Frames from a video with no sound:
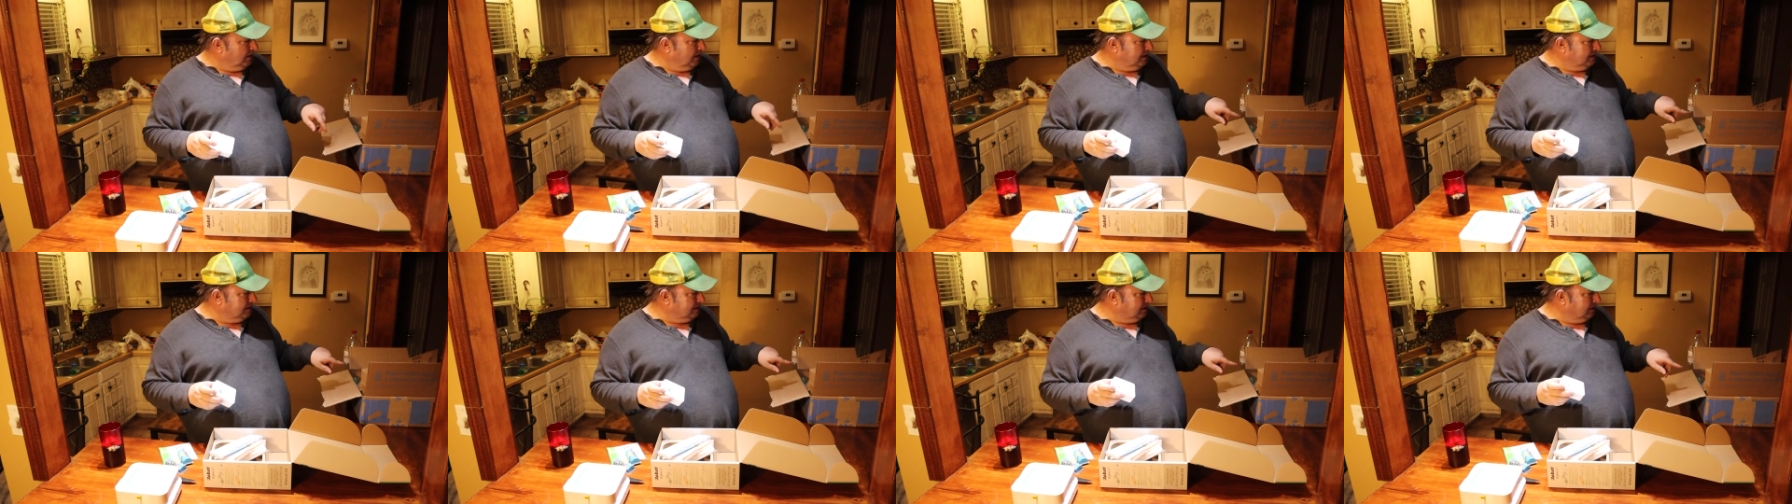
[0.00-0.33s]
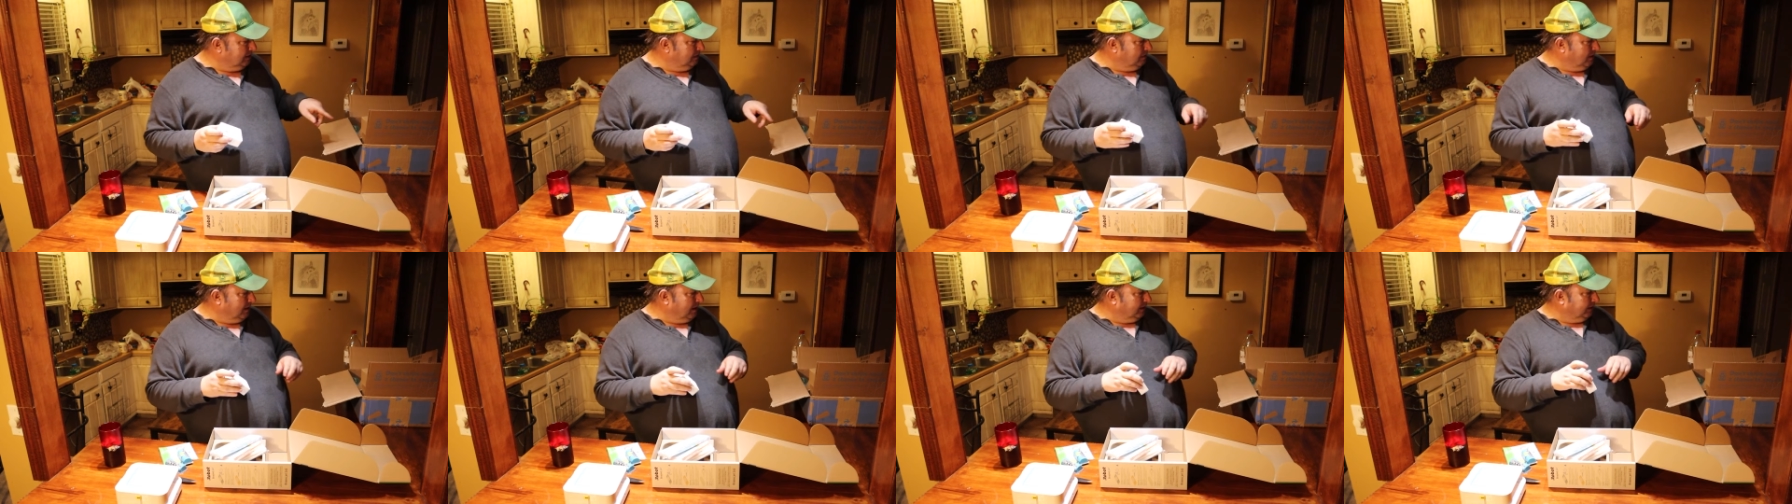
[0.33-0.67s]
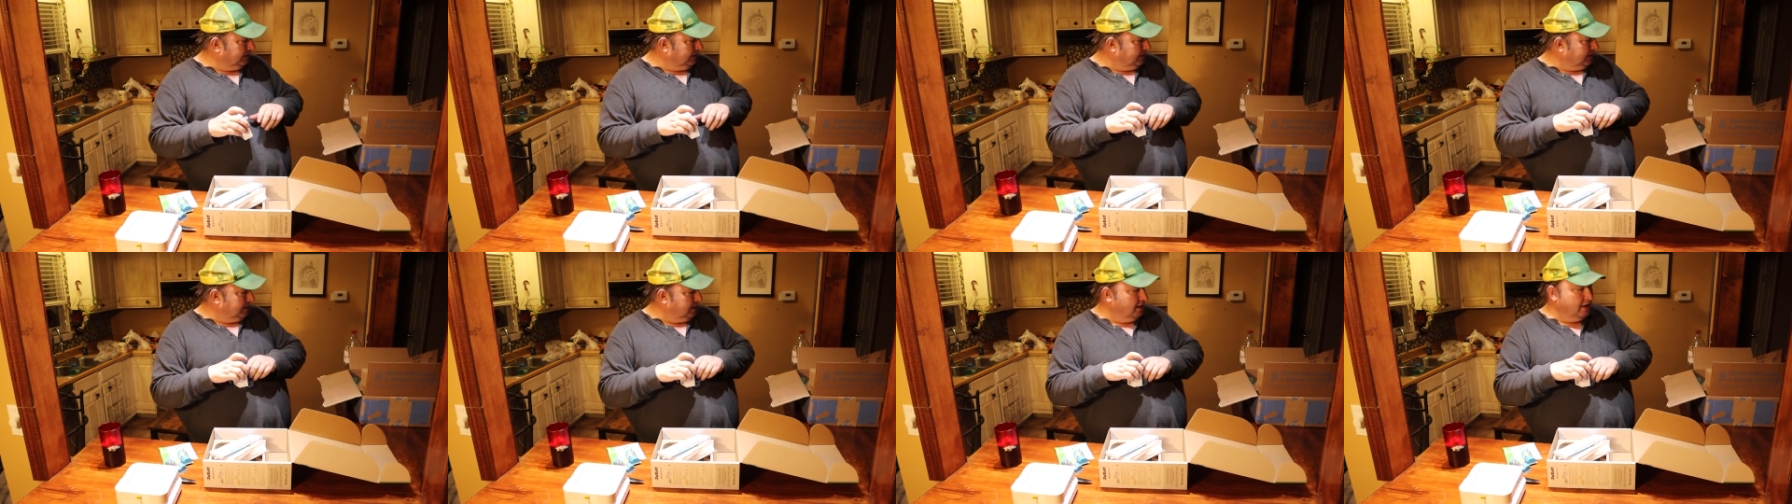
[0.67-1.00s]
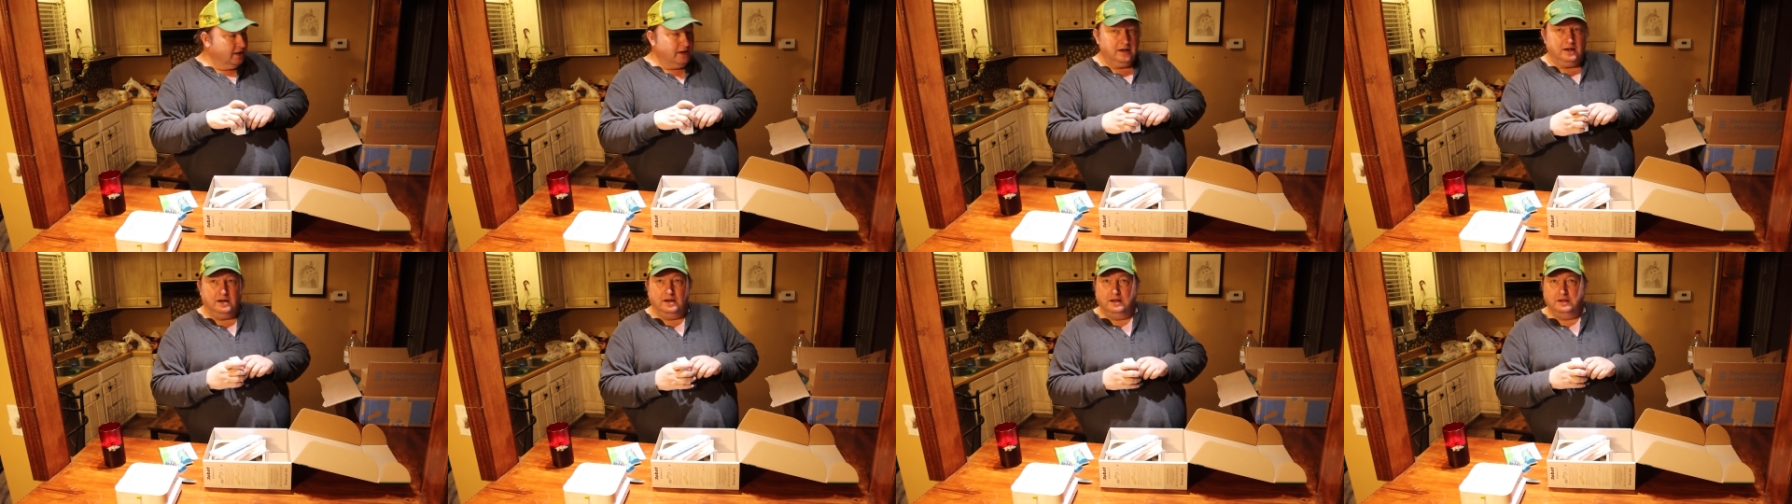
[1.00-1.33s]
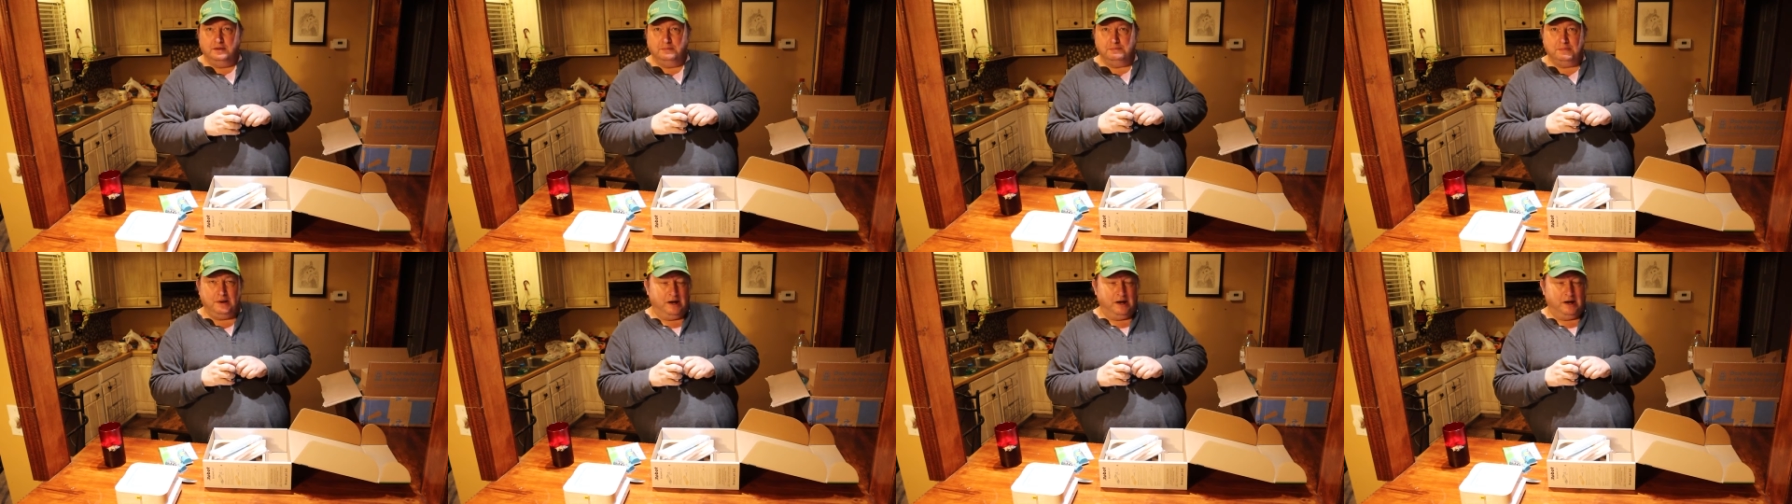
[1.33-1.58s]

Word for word: I see right there on the